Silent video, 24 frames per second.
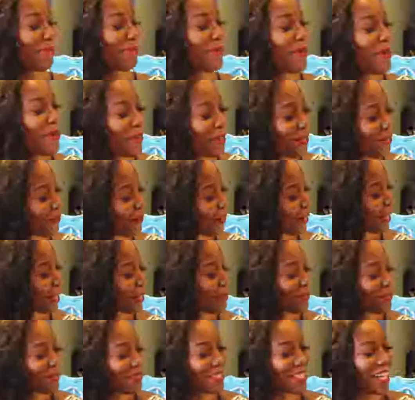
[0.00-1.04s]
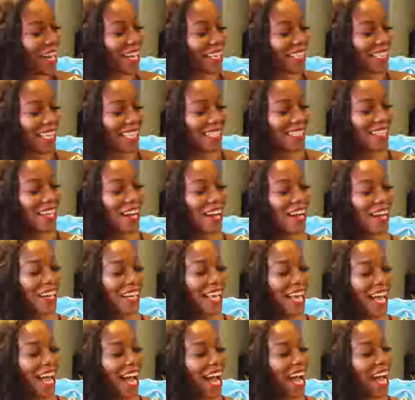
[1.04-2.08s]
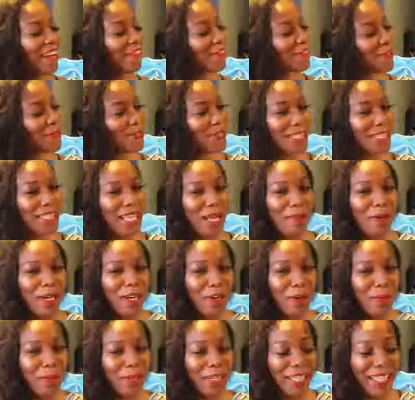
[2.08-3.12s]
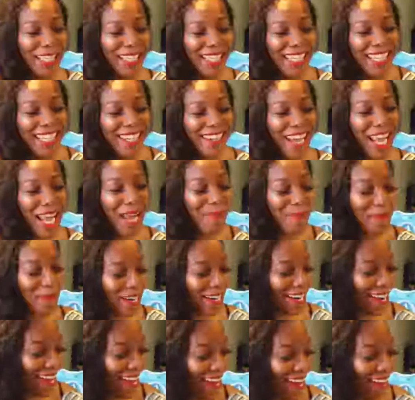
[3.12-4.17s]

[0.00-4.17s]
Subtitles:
Simone, and welcome to Talk That Talk. I, of course, got my girl Brittany in here. Hey, Brittany.